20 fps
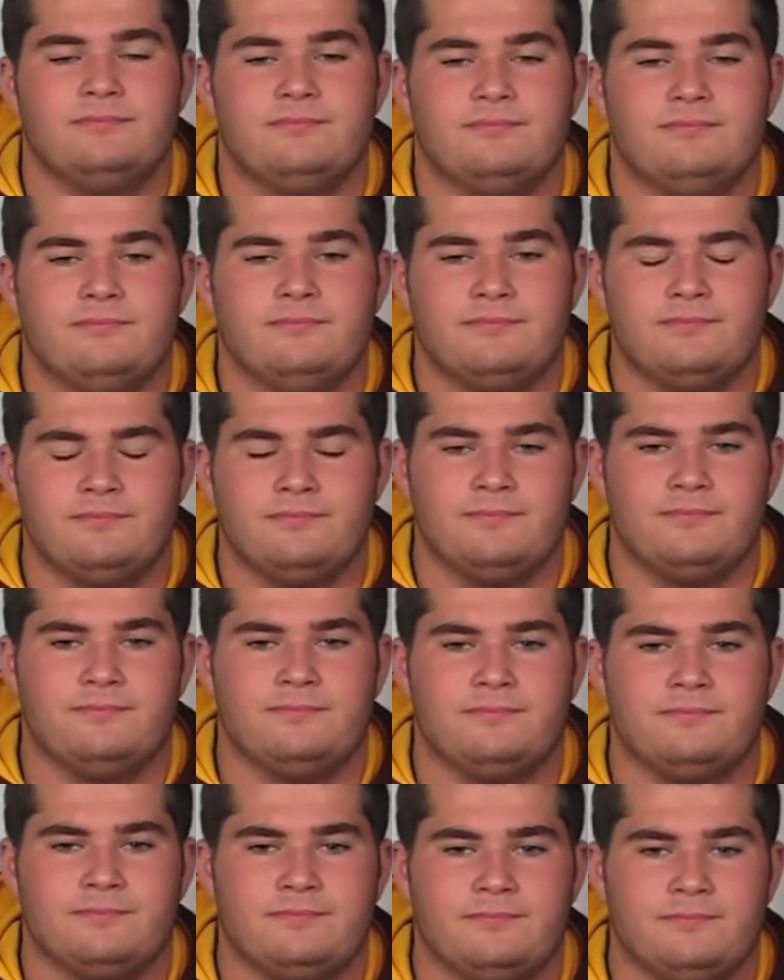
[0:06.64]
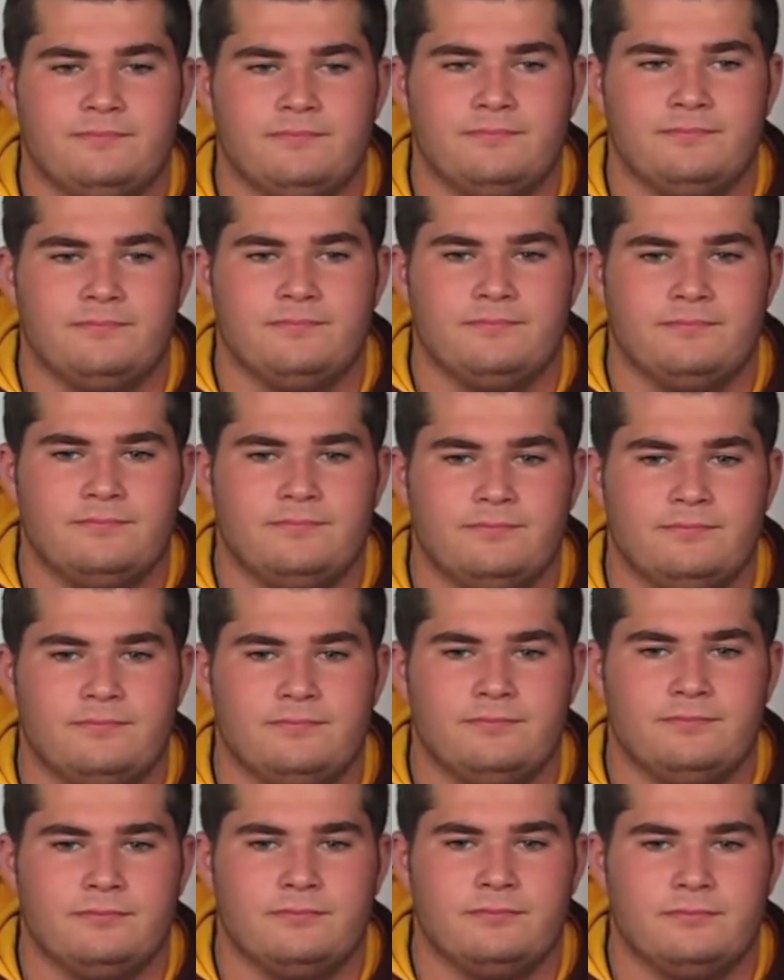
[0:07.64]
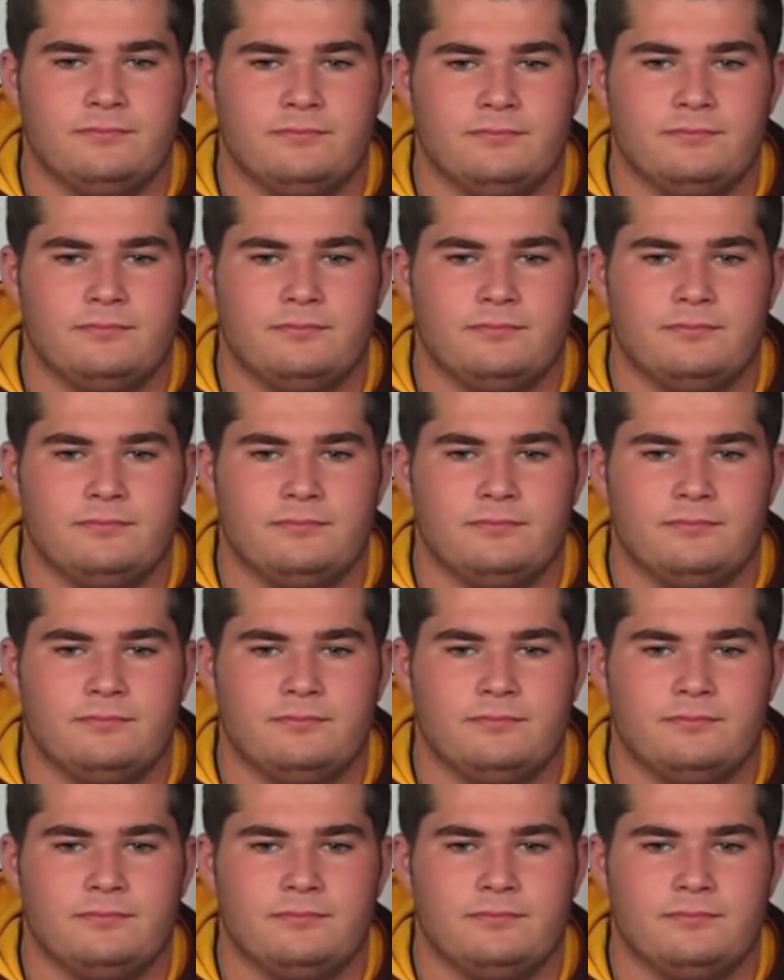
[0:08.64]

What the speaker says: (silent)